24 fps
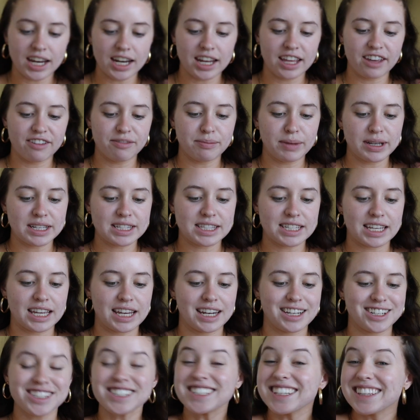to kind of give my
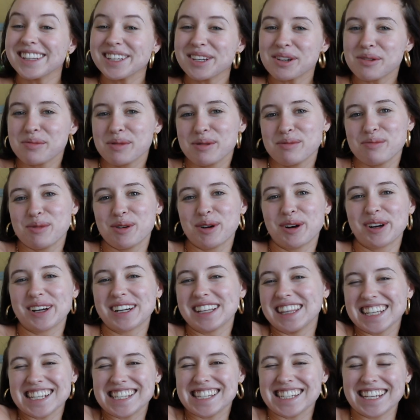skin just a little bit more
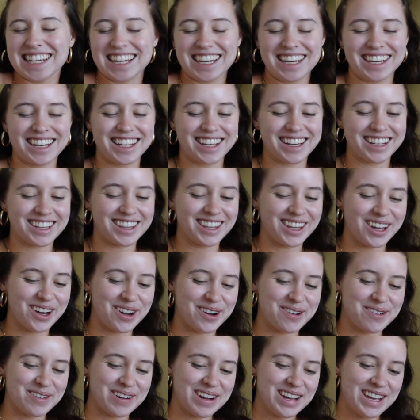glisten and
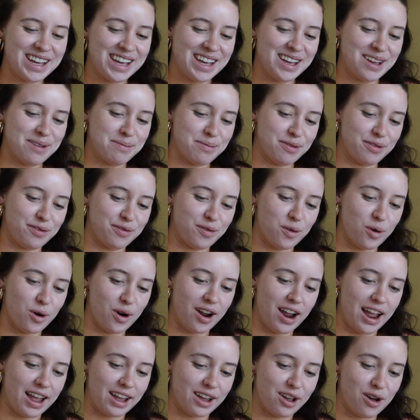glow before
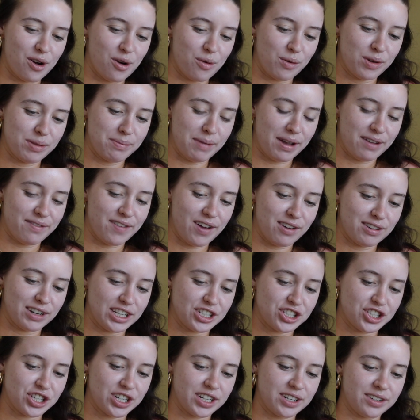I go with my
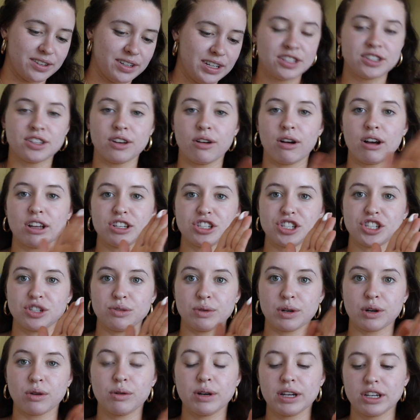foundation. So I'll just
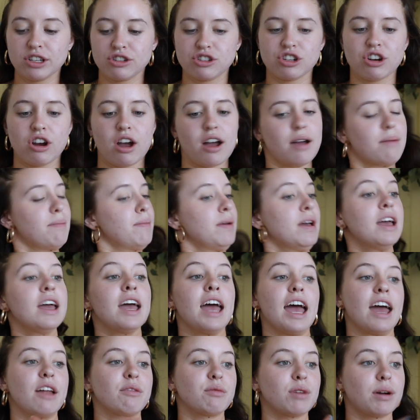do a quick drop
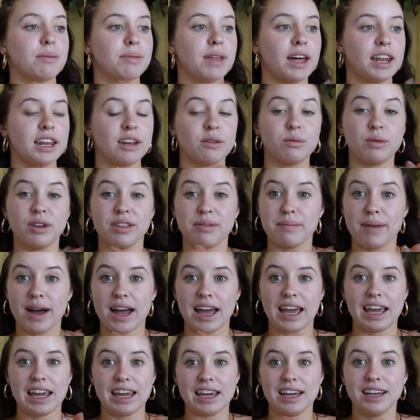and rub that in with
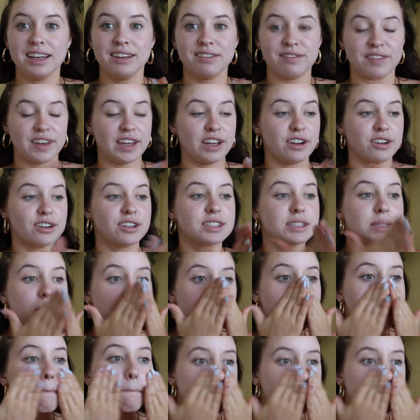my fingers.